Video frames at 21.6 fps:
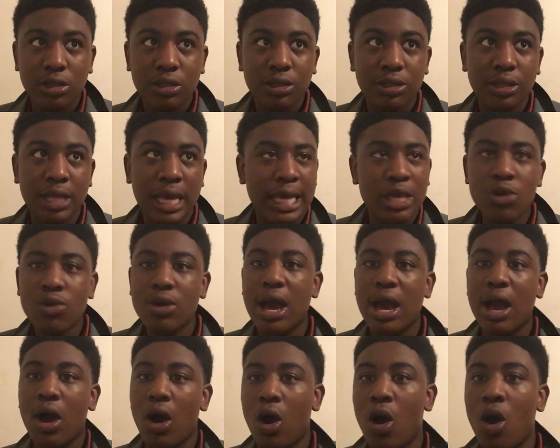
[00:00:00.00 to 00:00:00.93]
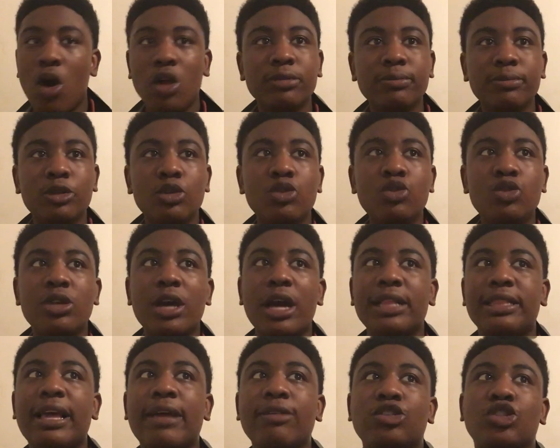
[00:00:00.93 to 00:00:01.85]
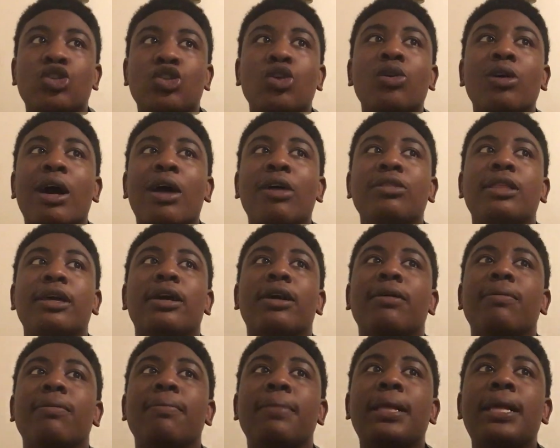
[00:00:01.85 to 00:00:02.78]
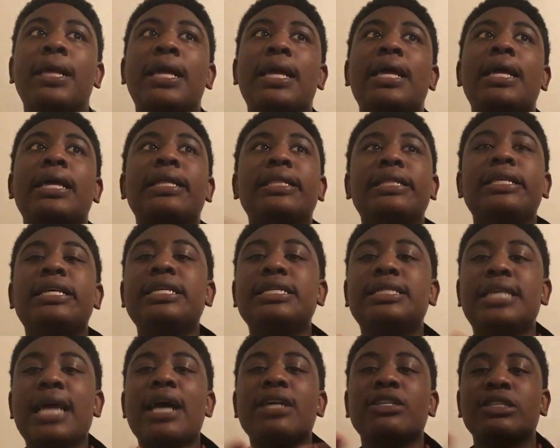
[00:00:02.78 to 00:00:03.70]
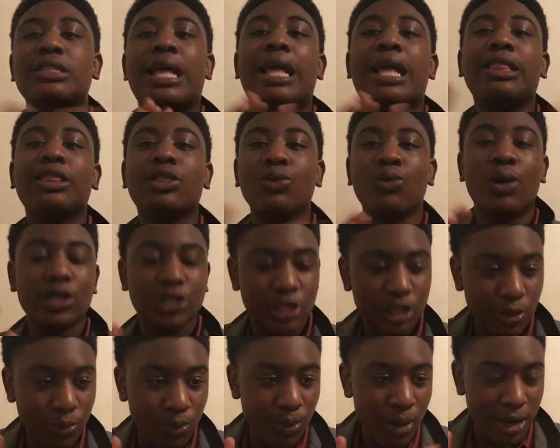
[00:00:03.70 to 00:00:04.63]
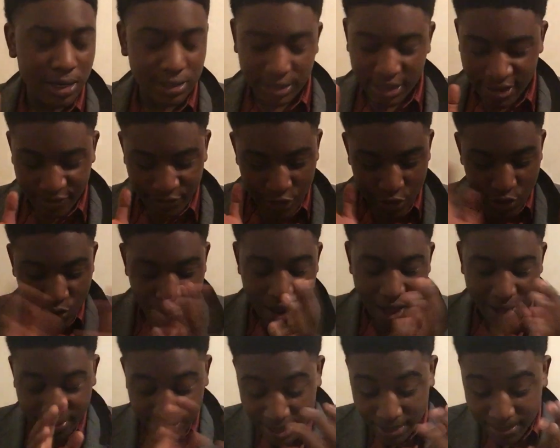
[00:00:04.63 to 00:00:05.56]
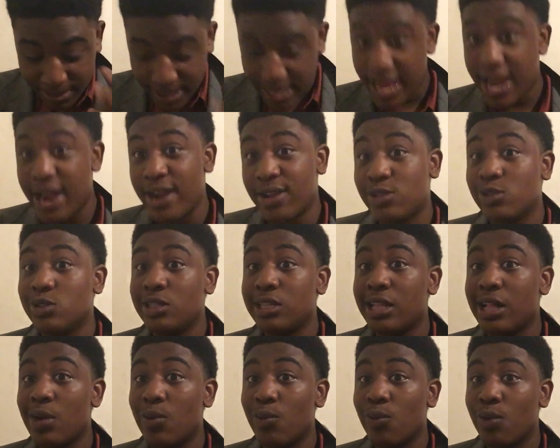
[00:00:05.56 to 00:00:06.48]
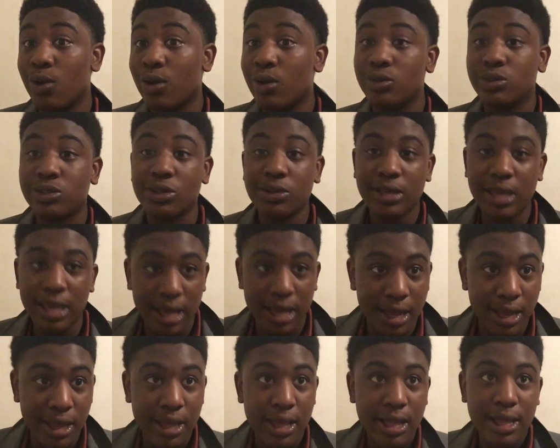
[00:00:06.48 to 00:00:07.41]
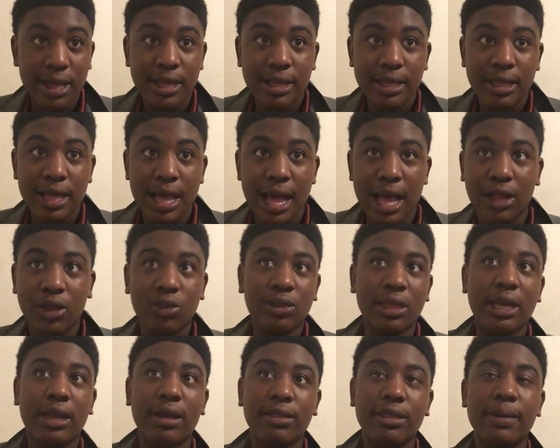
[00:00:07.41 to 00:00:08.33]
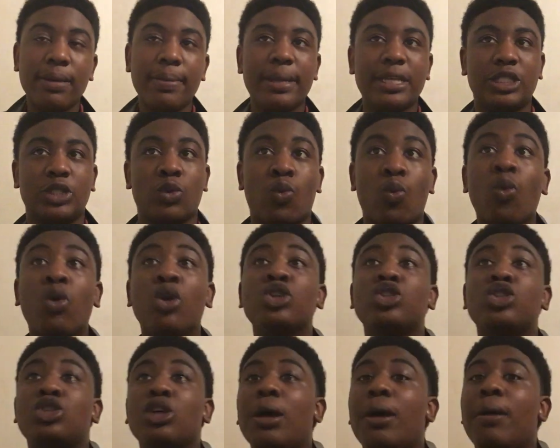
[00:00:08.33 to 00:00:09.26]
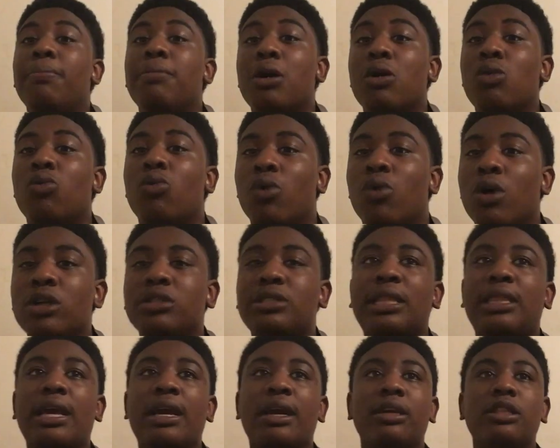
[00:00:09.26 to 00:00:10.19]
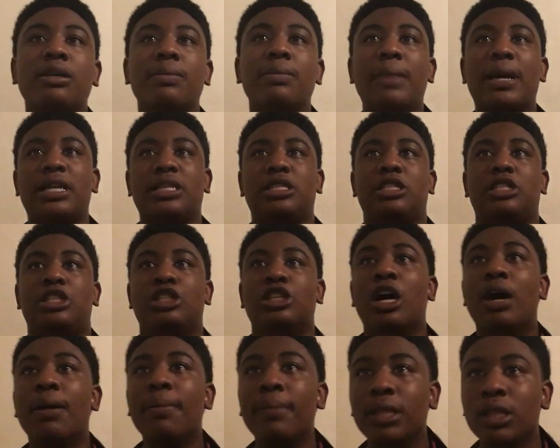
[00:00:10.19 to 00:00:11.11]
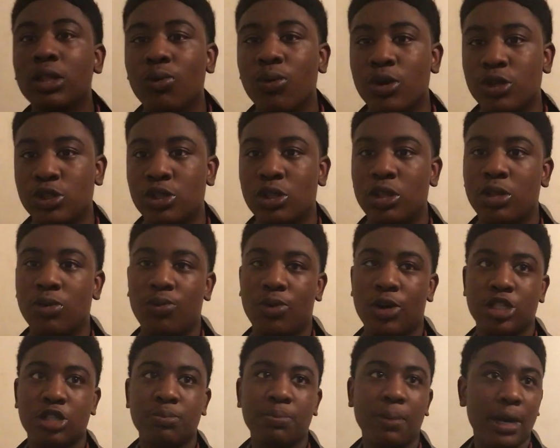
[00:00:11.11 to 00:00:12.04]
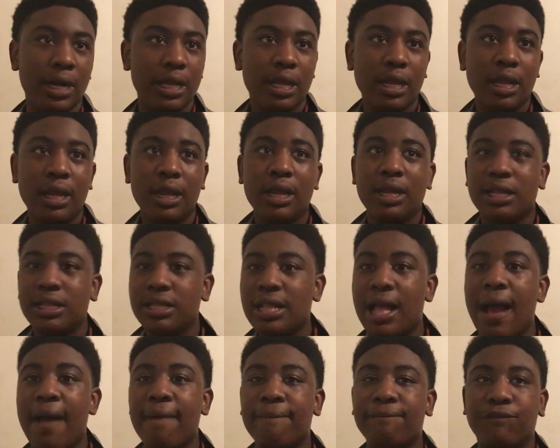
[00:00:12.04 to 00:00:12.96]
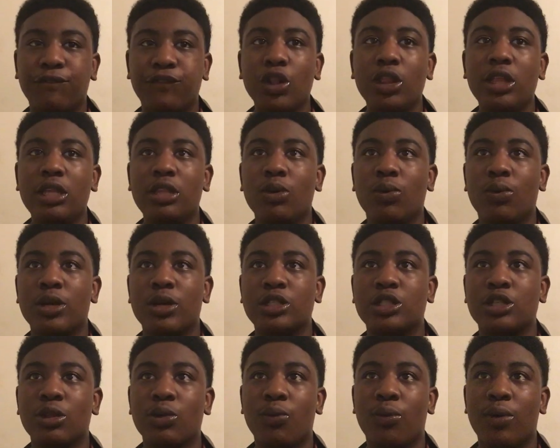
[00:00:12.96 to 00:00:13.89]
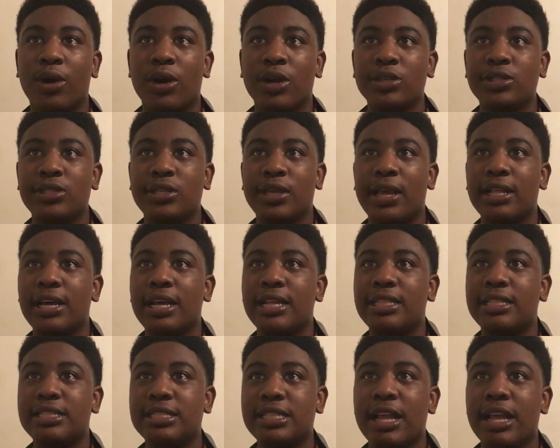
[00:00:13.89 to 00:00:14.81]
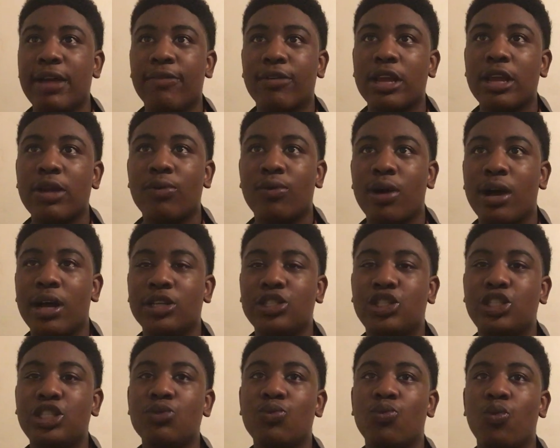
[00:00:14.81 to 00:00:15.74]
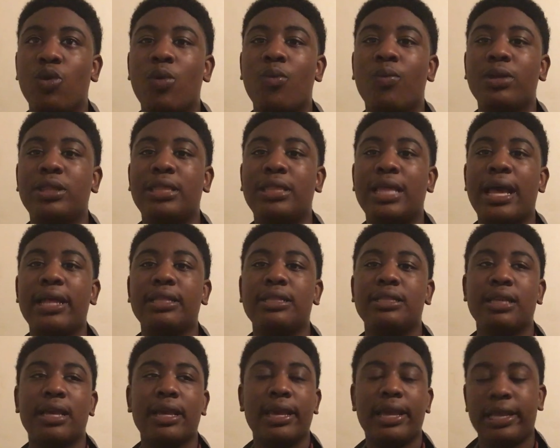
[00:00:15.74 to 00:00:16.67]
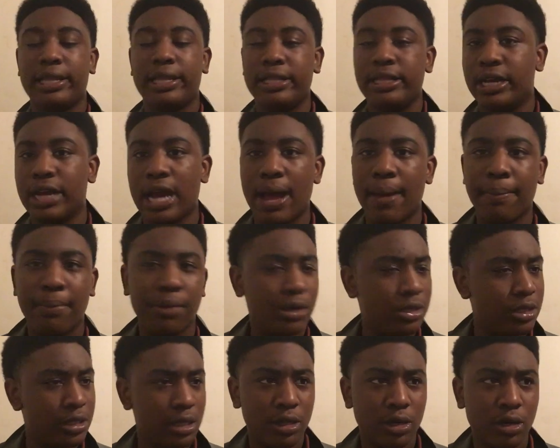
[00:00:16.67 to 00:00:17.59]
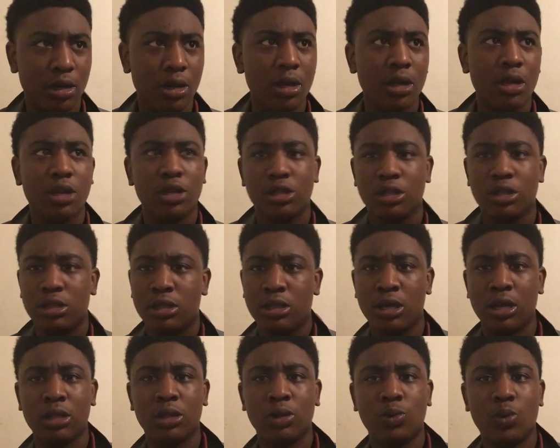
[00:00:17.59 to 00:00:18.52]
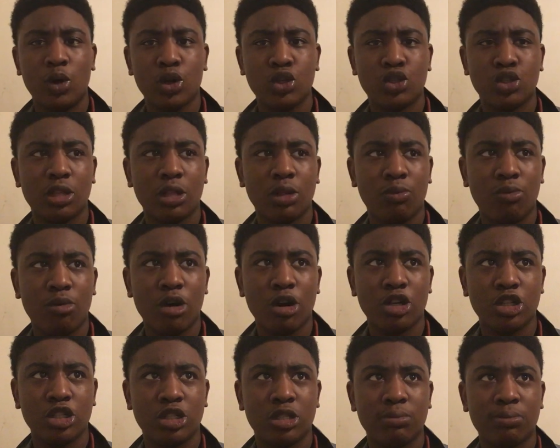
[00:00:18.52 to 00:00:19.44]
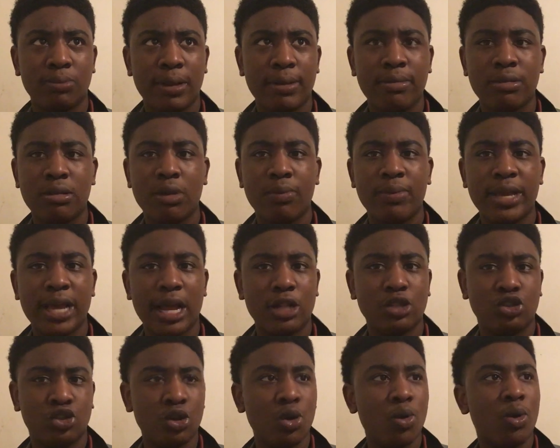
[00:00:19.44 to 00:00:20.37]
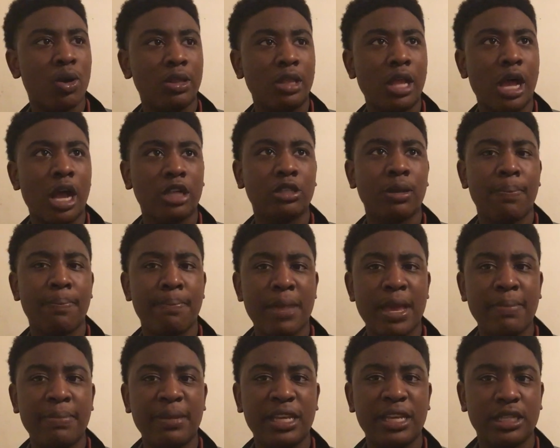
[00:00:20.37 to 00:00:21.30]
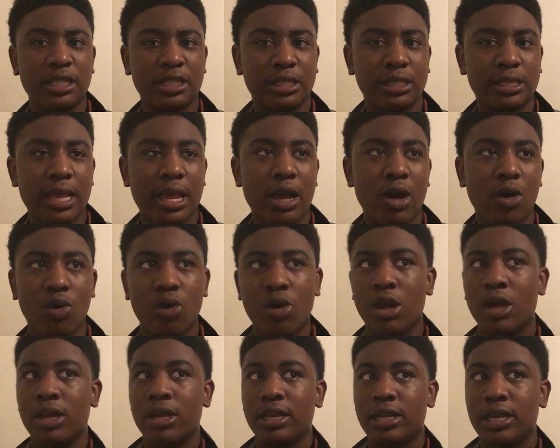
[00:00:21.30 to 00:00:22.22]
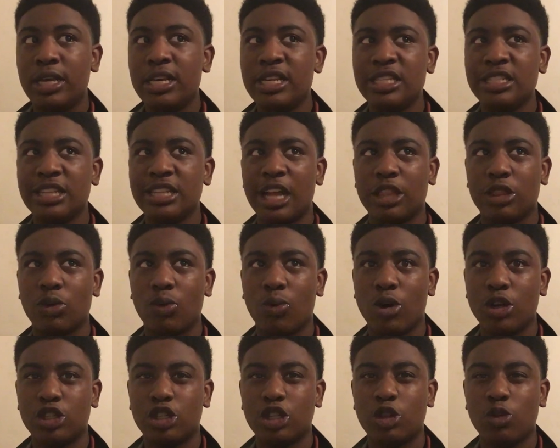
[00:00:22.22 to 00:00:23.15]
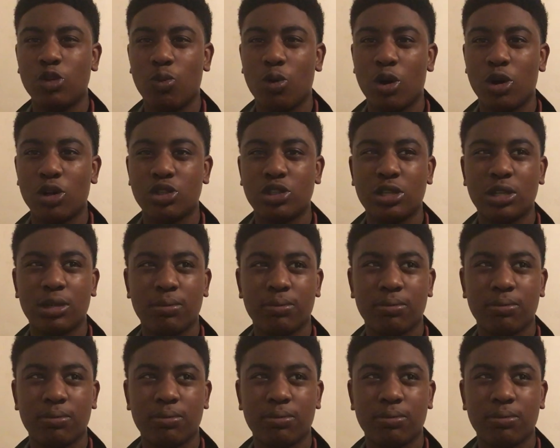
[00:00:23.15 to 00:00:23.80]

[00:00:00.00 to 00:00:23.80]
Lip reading: Like, you got all them dudes. You got Deathstroke out there. These guys are not the worst of the worst if you have them characters in that world. So, yeah. I don't think of them as the worst of the worst. I think of them as some of the worst, but not fully the worst of the worst. And I never get why she went with that in the comic books either. They're the worst of the worst. Even though we got Joker locked up maybe in a cell, he's not the worst of the worst.